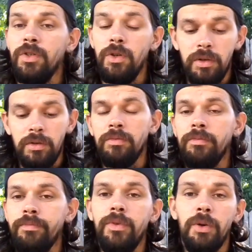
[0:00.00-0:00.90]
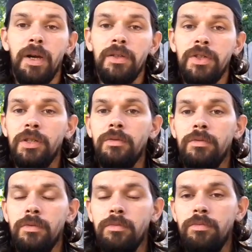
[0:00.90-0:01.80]
you're bound to
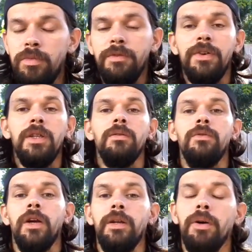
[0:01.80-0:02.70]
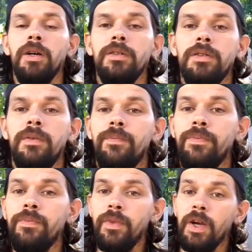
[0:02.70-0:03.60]
defeat the raid boss.
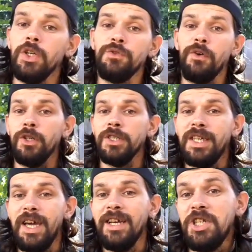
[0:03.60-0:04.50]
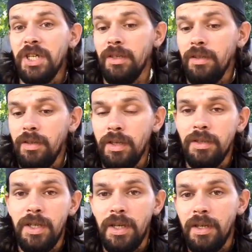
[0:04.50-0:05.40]
Now, as far as catching
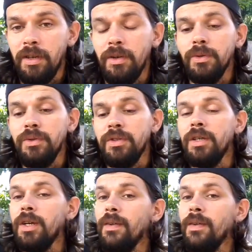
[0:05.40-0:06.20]
Entei goes,